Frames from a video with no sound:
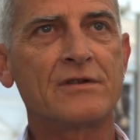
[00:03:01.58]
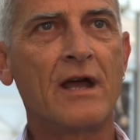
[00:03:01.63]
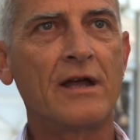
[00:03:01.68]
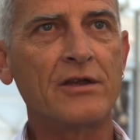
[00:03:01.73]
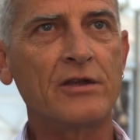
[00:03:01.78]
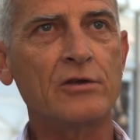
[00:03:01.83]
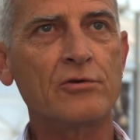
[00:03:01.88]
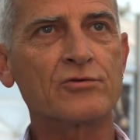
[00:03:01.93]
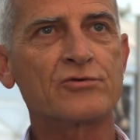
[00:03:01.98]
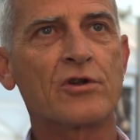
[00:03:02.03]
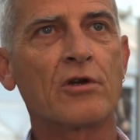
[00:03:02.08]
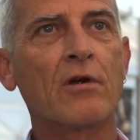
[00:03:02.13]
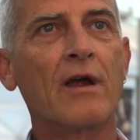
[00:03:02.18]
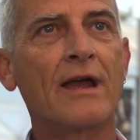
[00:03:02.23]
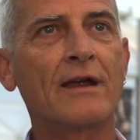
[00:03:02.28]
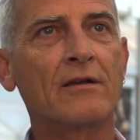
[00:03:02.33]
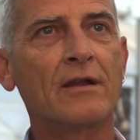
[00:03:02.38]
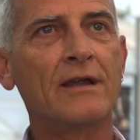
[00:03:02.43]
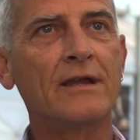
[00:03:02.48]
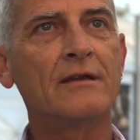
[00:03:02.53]
not used
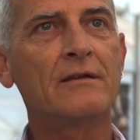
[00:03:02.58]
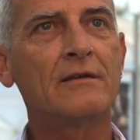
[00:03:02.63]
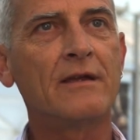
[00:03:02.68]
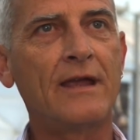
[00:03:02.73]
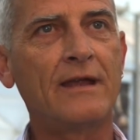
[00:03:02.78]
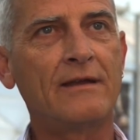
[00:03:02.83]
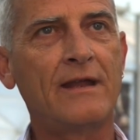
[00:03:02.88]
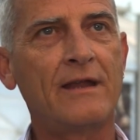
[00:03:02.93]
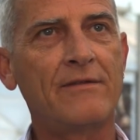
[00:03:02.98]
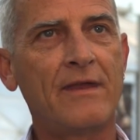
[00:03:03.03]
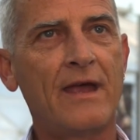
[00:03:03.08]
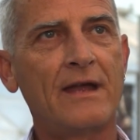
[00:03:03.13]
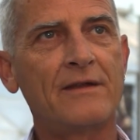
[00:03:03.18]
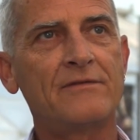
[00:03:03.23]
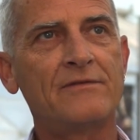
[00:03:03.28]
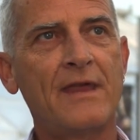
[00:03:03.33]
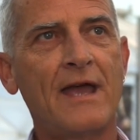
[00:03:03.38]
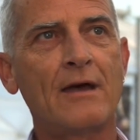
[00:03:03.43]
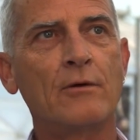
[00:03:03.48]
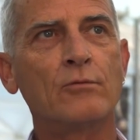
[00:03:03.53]
correctly, and, and
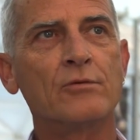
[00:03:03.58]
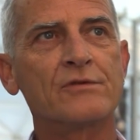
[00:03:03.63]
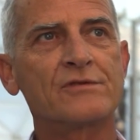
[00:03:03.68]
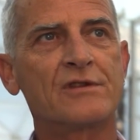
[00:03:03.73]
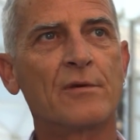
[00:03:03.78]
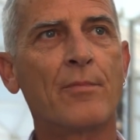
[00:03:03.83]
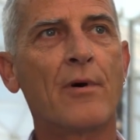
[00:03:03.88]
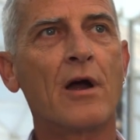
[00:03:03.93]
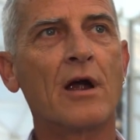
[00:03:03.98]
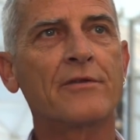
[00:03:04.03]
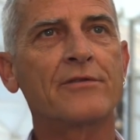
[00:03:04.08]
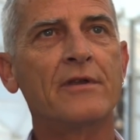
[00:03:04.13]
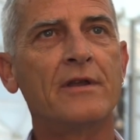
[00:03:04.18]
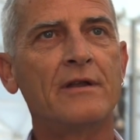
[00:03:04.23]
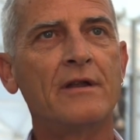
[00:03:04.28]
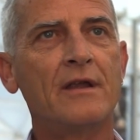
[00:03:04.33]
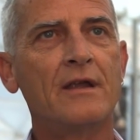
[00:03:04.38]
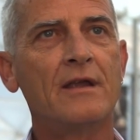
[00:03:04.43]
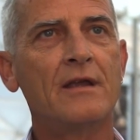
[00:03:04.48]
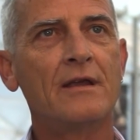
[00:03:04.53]
that, that was the part
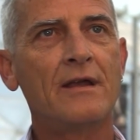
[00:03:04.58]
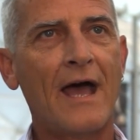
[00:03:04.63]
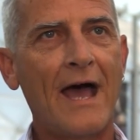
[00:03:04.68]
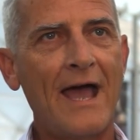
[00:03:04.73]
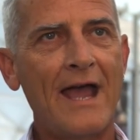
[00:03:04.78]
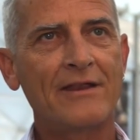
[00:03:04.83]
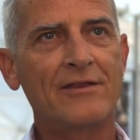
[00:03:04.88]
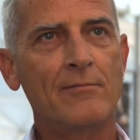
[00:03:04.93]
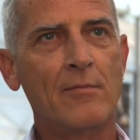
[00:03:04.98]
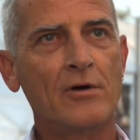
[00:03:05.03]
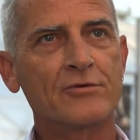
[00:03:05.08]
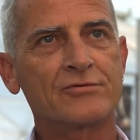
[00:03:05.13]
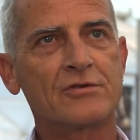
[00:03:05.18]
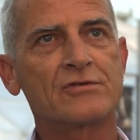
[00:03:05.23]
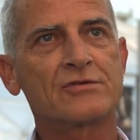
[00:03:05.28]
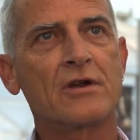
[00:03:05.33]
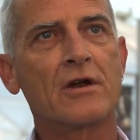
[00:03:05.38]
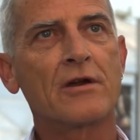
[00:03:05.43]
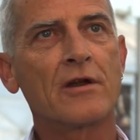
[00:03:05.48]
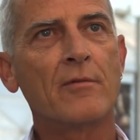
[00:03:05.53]
that I had the most
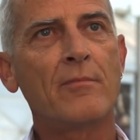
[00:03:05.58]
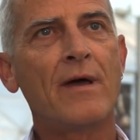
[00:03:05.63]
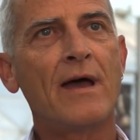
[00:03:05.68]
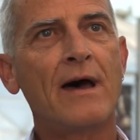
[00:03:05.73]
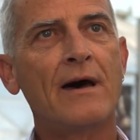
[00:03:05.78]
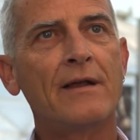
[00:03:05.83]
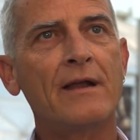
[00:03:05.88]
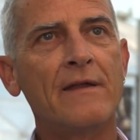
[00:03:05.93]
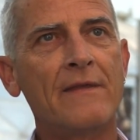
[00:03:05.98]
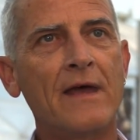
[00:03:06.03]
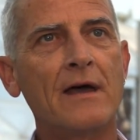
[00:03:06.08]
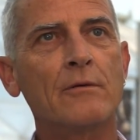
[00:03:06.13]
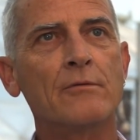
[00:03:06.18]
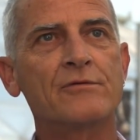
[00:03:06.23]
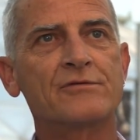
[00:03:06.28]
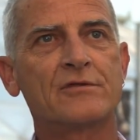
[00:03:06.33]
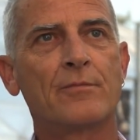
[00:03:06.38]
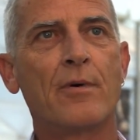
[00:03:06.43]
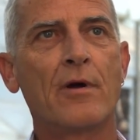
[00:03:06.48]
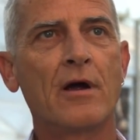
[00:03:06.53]
concern about, and that
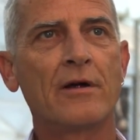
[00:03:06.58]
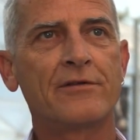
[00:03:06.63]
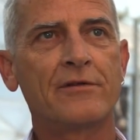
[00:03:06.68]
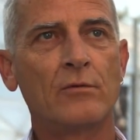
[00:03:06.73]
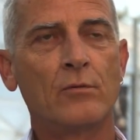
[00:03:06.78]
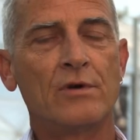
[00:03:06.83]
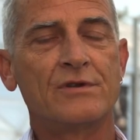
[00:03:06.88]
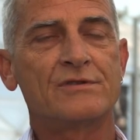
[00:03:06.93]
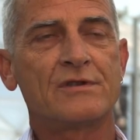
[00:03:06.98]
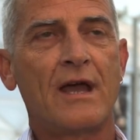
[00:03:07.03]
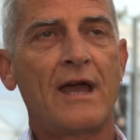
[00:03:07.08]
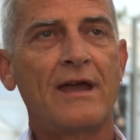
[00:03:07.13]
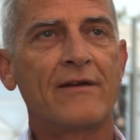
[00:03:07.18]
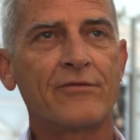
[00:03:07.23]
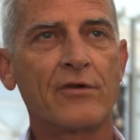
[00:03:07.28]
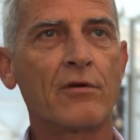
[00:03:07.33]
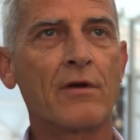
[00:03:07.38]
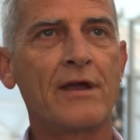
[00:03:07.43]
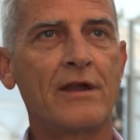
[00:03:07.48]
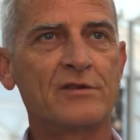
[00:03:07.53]
was the part that which I
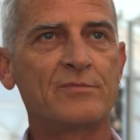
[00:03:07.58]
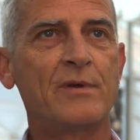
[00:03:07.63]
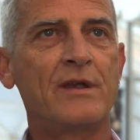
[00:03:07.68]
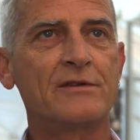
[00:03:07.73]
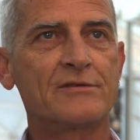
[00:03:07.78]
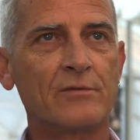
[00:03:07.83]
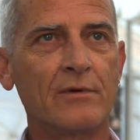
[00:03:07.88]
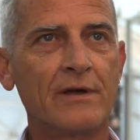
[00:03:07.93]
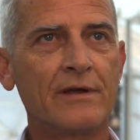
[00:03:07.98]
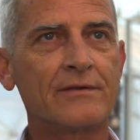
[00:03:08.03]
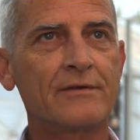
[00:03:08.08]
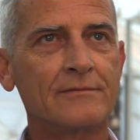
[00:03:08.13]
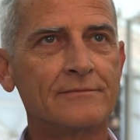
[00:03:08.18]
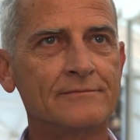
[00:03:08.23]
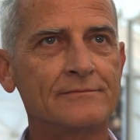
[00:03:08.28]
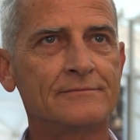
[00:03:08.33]
have the greatest peace with.